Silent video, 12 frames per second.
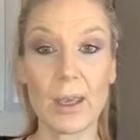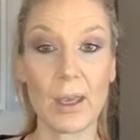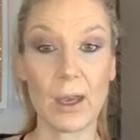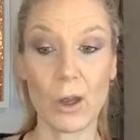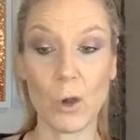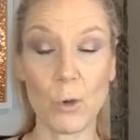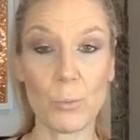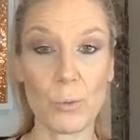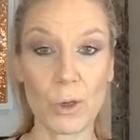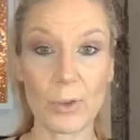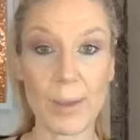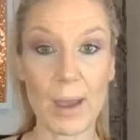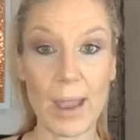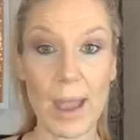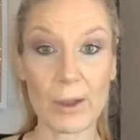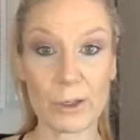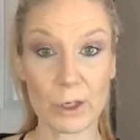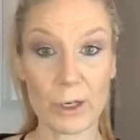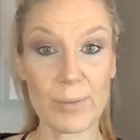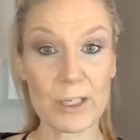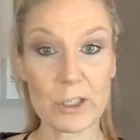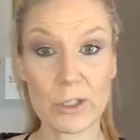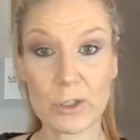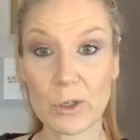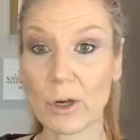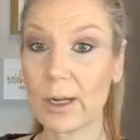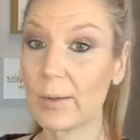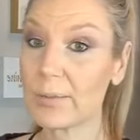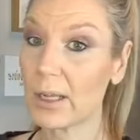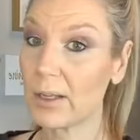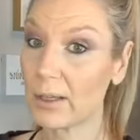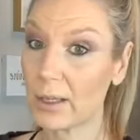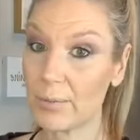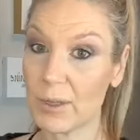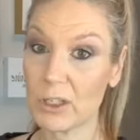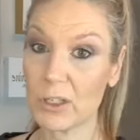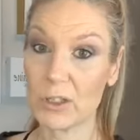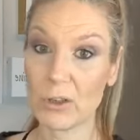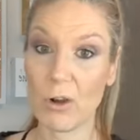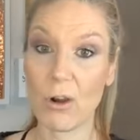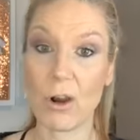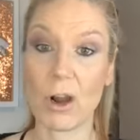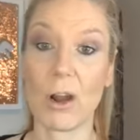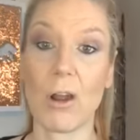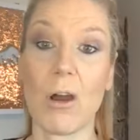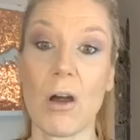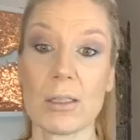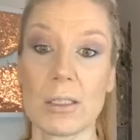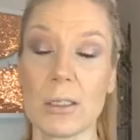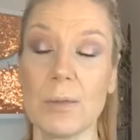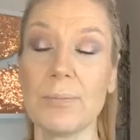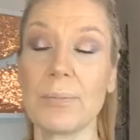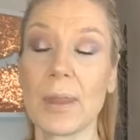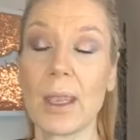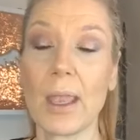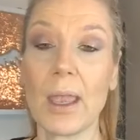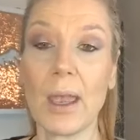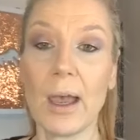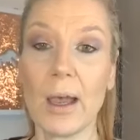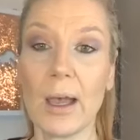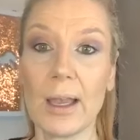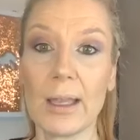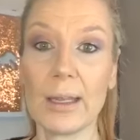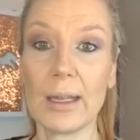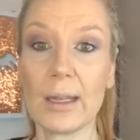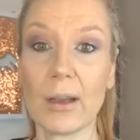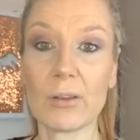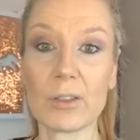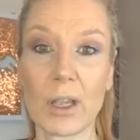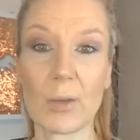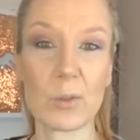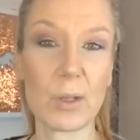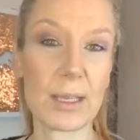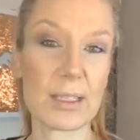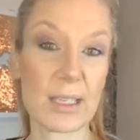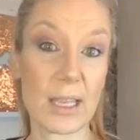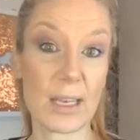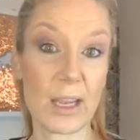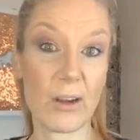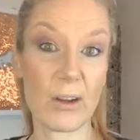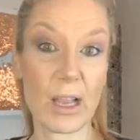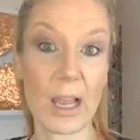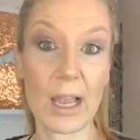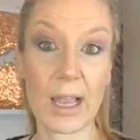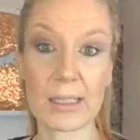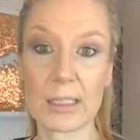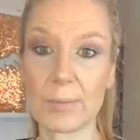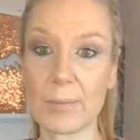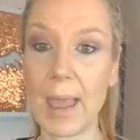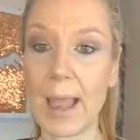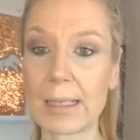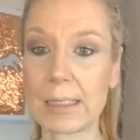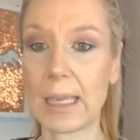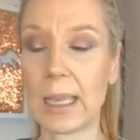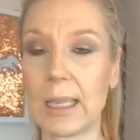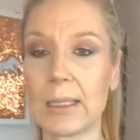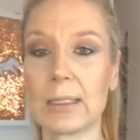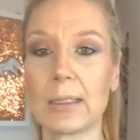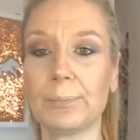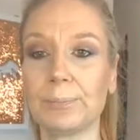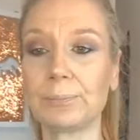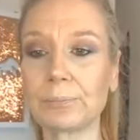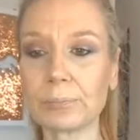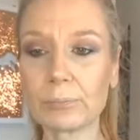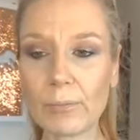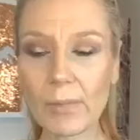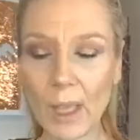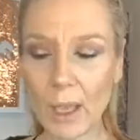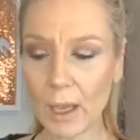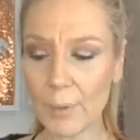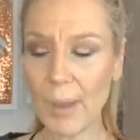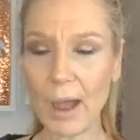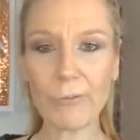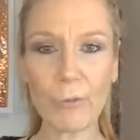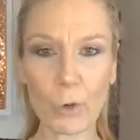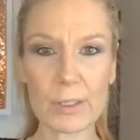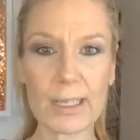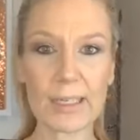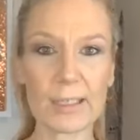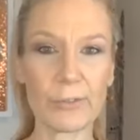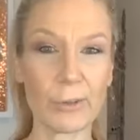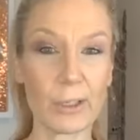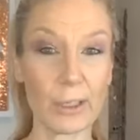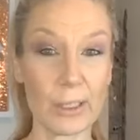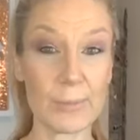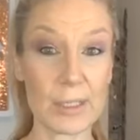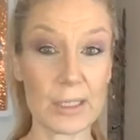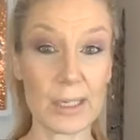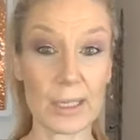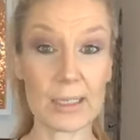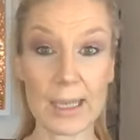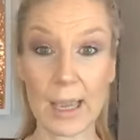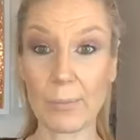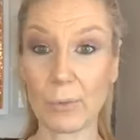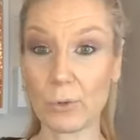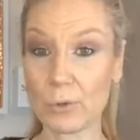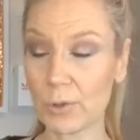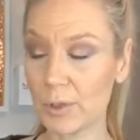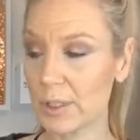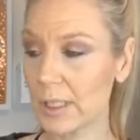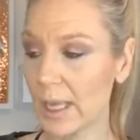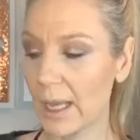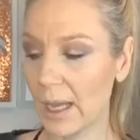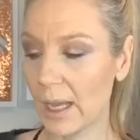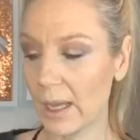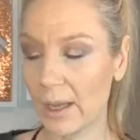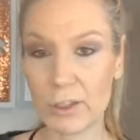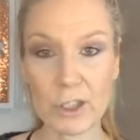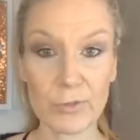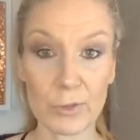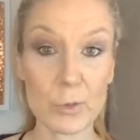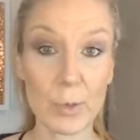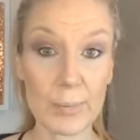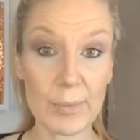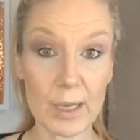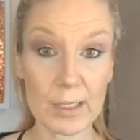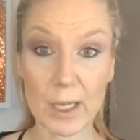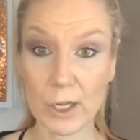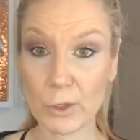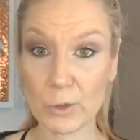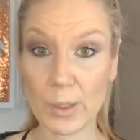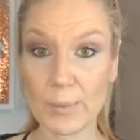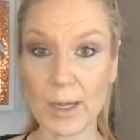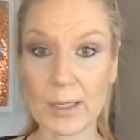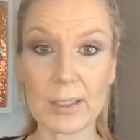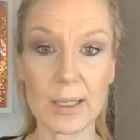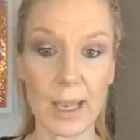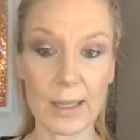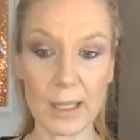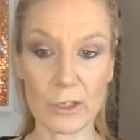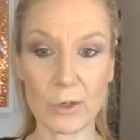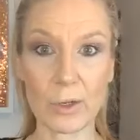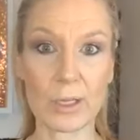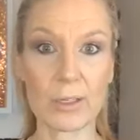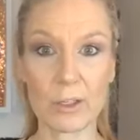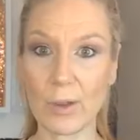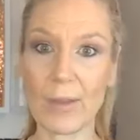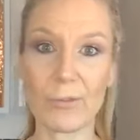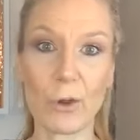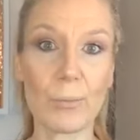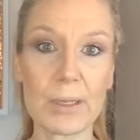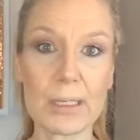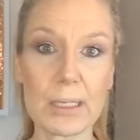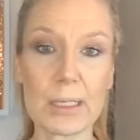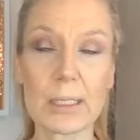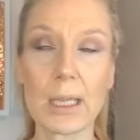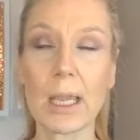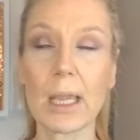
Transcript: whole book about how your commissions are, and I'm telling you, the commissions are awesome. And then it also comes with like skincare guides, some magazines, and about 14 different lipstick samples, just for 20 bucks, under 20 bucks. And then you have your own business.